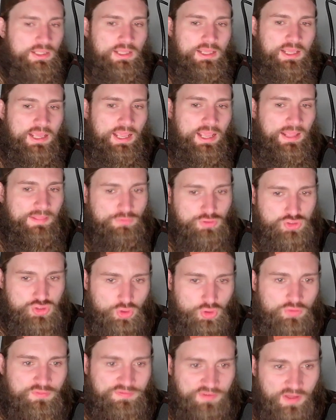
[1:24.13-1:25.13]
And there's
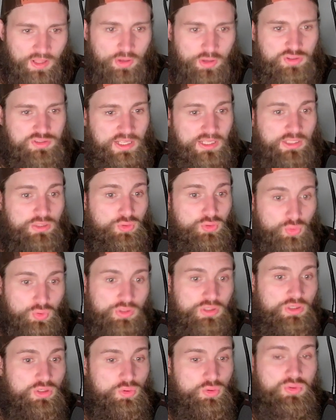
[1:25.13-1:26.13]
certain fighters like
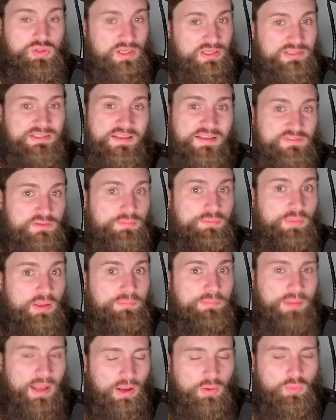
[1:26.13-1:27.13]
Gooden who does have some big
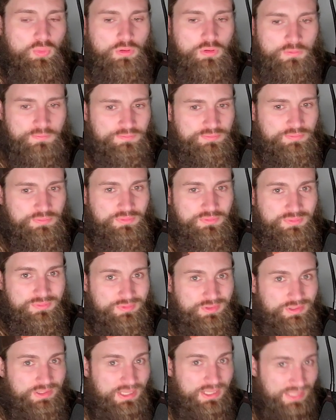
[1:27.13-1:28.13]
power.
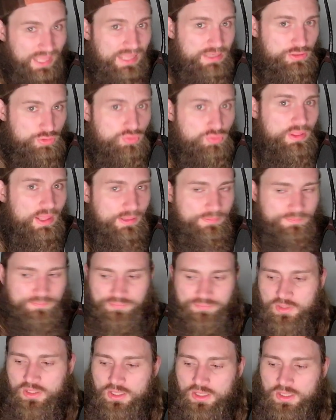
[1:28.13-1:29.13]
You can't do that.
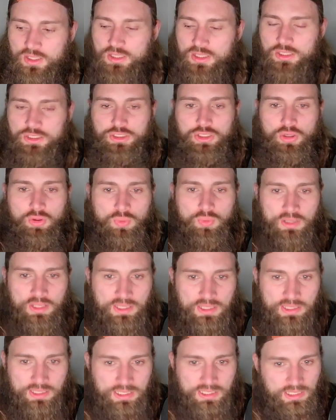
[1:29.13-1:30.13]
You know,
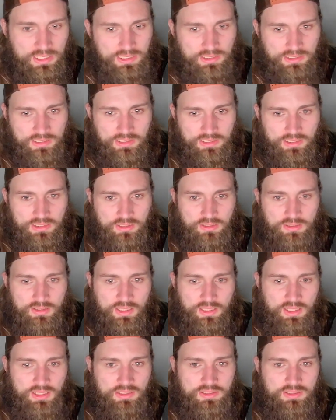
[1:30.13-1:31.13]
In
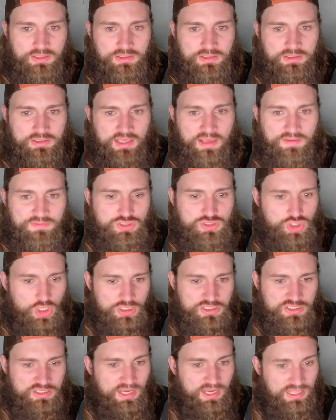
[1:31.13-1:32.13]
Kevin
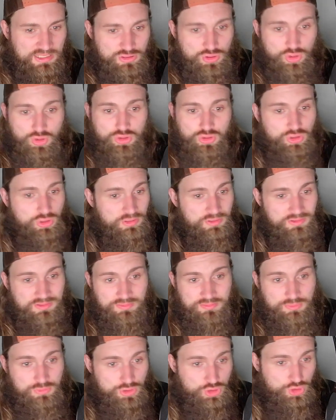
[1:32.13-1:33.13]
Jousset has looked
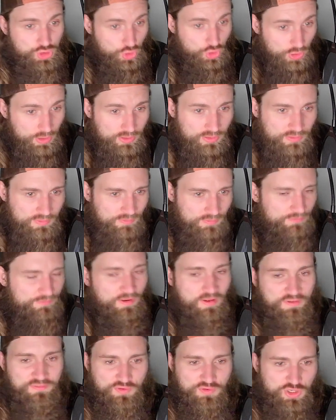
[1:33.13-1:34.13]
good.
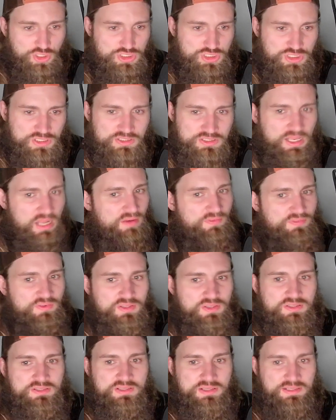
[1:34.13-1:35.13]
5 finishes out of
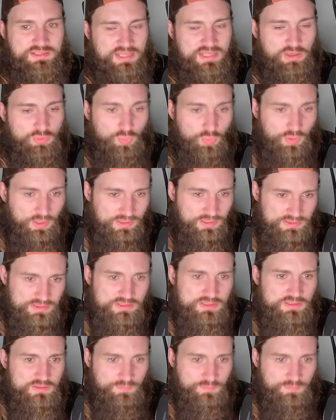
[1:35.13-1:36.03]
his 10 wins.